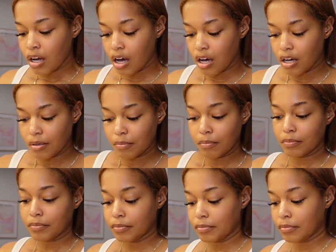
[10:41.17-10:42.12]

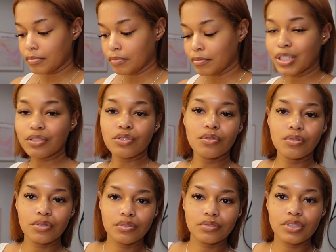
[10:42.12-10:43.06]
But it's
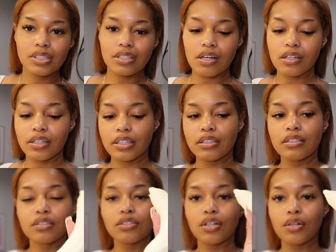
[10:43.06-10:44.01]
cool, it's all good.
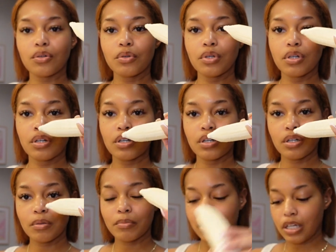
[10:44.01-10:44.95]
So
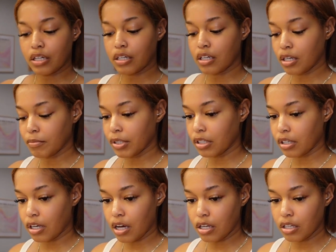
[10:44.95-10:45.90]
banana, I'm gonna
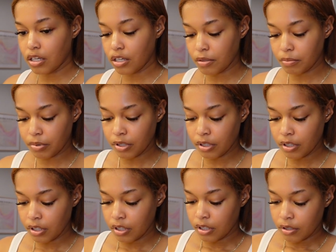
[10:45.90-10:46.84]
cut it up
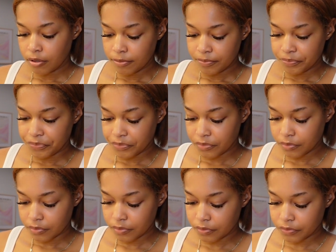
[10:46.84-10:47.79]

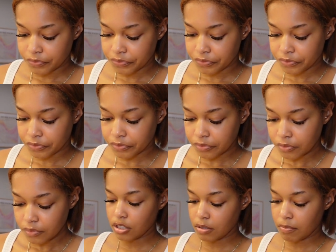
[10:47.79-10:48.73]

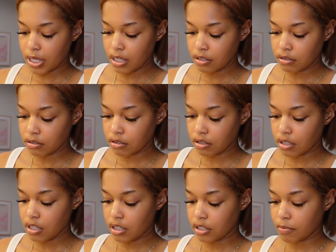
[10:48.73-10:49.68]
in this space
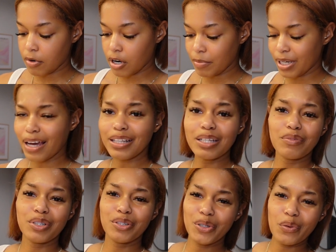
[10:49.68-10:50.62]
in this apartment. I live
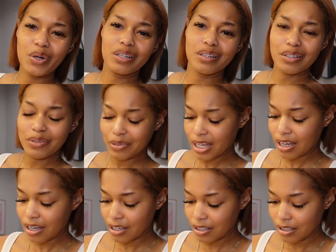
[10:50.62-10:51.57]
in New York,
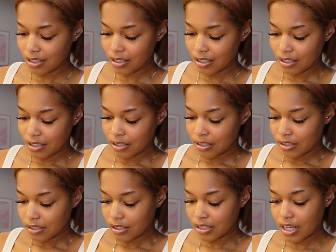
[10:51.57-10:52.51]
okay?
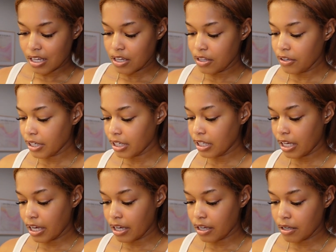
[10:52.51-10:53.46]
It's like either gonna
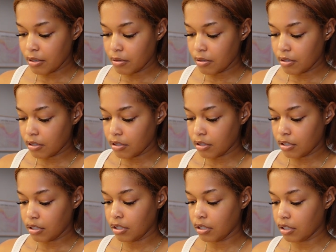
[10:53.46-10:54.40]
get
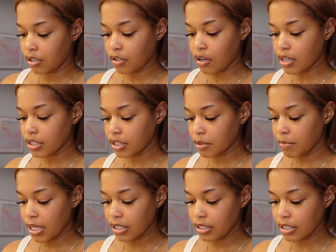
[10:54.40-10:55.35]
closet
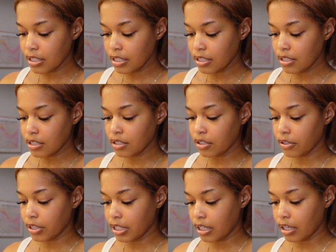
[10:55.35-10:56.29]
spaces, you're
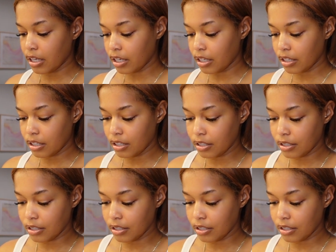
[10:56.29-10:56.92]
gonna get